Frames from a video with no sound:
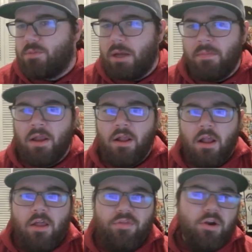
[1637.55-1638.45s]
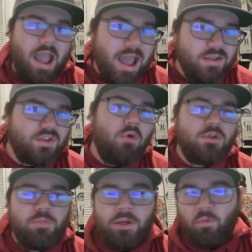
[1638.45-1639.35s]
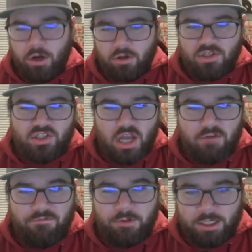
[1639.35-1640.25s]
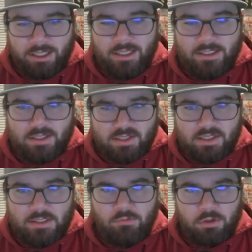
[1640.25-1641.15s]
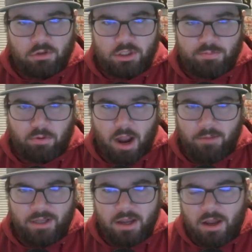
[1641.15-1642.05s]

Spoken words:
But there has always been weird stuff leading into the season with Chris Bryant.